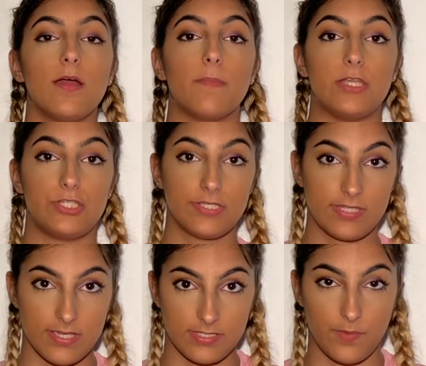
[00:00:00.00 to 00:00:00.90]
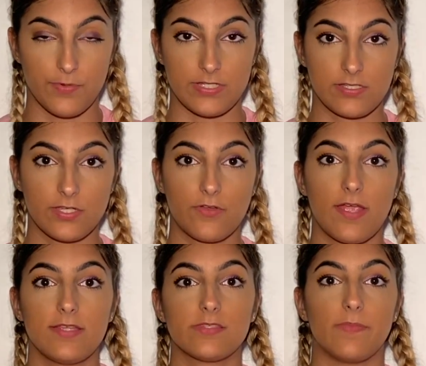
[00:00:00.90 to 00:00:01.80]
my GCSE predicted grades,